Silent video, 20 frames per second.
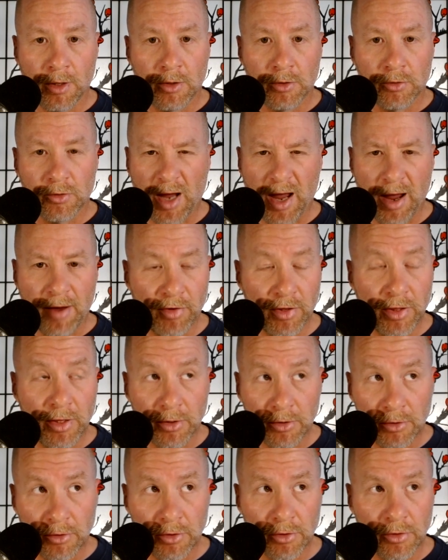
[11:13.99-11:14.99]
So
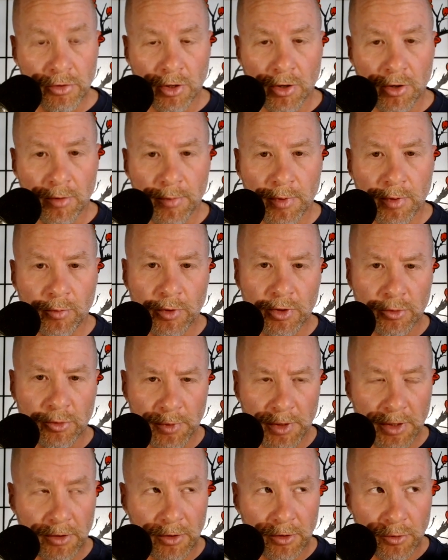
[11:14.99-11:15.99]
everything's determined, which
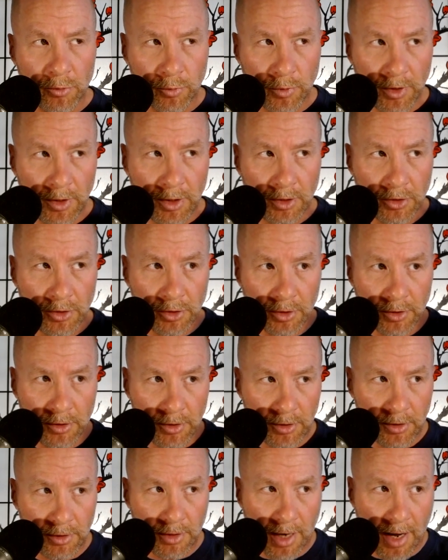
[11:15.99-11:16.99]
means it's really just
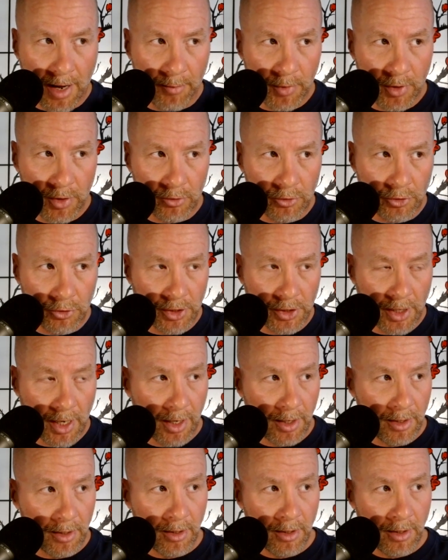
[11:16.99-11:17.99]
this domino
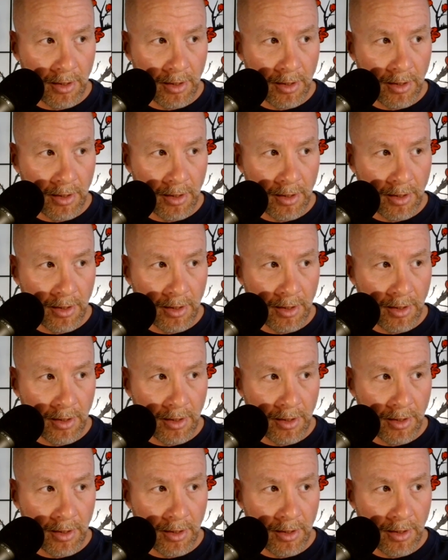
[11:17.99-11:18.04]
chain.